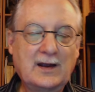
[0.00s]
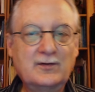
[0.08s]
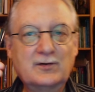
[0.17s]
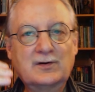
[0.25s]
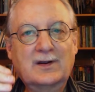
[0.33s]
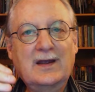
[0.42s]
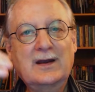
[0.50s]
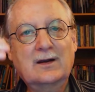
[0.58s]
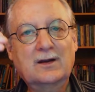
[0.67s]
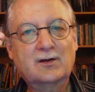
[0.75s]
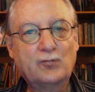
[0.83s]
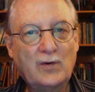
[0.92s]
this again
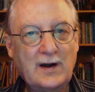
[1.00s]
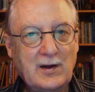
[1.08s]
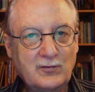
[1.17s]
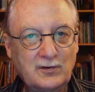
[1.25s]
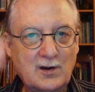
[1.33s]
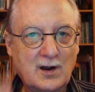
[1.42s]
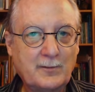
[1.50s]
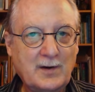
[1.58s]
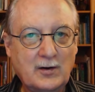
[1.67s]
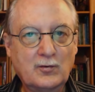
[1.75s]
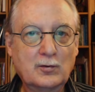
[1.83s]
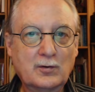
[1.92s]
is what I was talking about
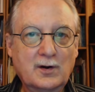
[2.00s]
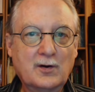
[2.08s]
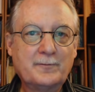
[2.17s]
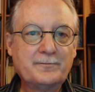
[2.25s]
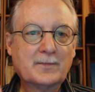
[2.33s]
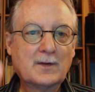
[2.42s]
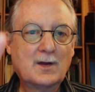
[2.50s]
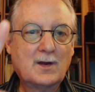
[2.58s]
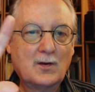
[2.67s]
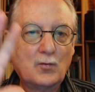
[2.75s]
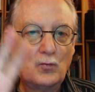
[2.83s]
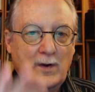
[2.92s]
earlier,
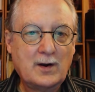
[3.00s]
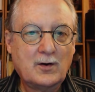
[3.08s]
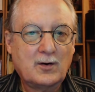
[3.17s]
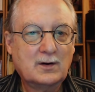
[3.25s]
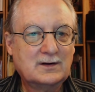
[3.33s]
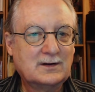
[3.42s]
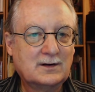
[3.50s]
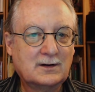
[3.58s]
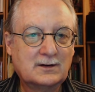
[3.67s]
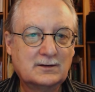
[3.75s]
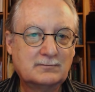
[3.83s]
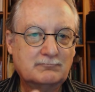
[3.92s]
where
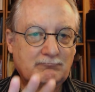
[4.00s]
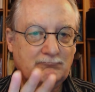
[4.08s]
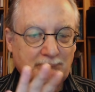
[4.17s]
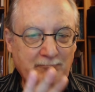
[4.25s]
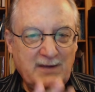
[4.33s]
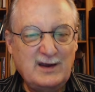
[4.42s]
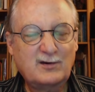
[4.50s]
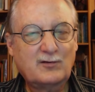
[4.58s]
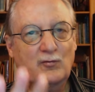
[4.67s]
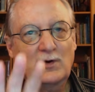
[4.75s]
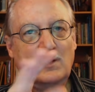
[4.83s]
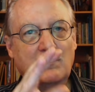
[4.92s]

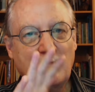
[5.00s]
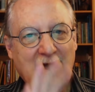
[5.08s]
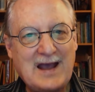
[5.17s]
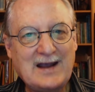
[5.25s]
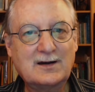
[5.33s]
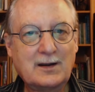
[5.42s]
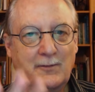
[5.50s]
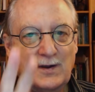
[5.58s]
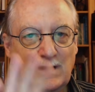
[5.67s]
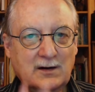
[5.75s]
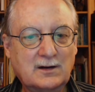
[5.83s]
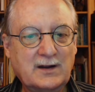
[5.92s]
mainstream academic
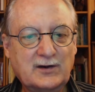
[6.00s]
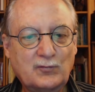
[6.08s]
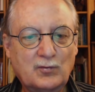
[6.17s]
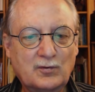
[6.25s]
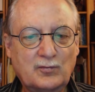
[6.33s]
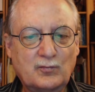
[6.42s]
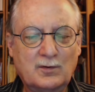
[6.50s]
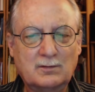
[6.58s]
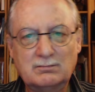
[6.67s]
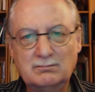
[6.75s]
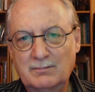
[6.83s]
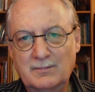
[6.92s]
intellectuals will,
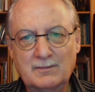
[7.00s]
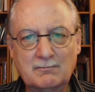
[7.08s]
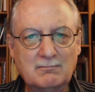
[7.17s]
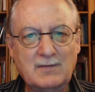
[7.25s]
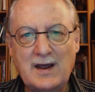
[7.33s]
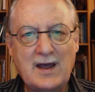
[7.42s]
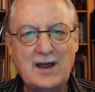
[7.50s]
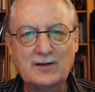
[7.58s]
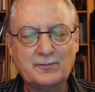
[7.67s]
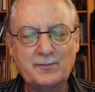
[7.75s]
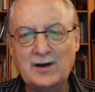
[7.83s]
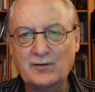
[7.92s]

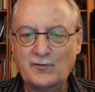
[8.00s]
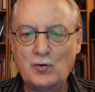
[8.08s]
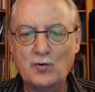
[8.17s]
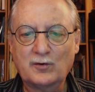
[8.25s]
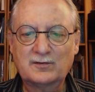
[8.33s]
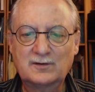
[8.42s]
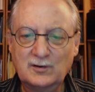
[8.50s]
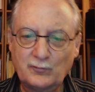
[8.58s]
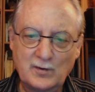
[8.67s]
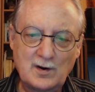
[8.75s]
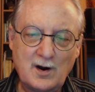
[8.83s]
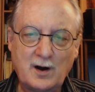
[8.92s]
as a matter of course,
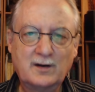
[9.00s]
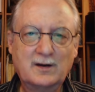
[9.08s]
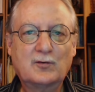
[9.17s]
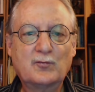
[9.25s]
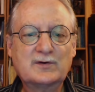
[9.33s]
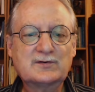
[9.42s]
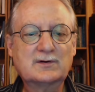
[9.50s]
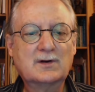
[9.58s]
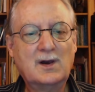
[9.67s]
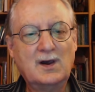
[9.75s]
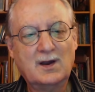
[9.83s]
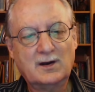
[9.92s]
disregard intuition,
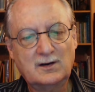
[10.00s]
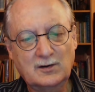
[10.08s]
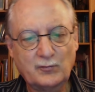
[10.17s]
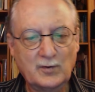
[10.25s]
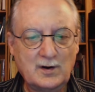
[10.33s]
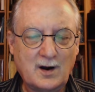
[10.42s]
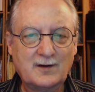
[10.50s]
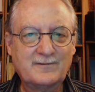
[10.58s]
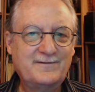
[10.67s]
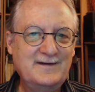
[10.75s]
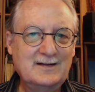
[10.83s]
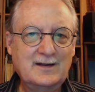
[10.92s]
disregard
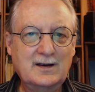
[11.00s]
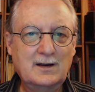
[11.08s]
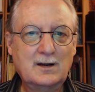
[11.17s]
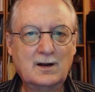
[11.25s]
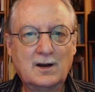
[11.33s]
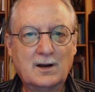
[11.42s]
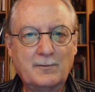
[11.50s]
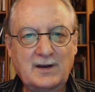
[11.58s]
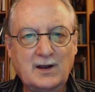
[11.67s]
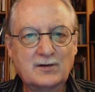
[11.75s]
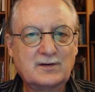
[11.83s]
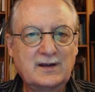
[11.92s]
feeling,
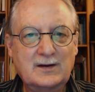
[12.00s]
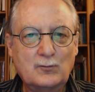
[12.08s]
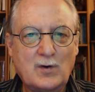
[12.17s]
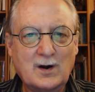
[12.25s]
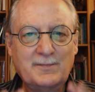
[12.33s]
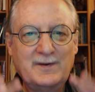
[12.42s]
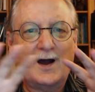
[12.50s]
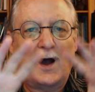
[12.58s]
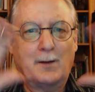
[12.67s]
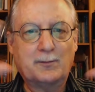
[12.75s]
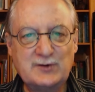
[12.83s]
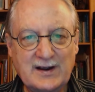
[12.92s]
because they want to be
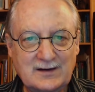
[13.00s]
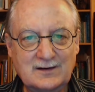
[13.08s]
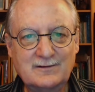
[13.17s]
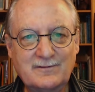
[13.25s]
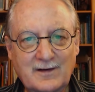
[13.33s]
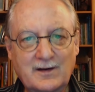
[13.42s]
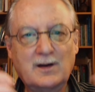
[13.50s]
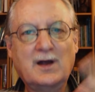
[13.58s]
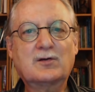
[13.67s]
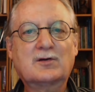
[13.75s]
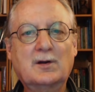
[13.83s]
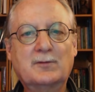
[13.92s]
objective,
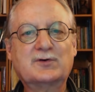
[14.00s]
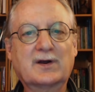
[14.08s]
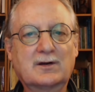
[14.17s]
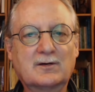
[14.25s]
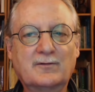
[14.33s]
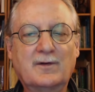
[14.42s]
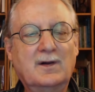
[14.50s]
not subjective.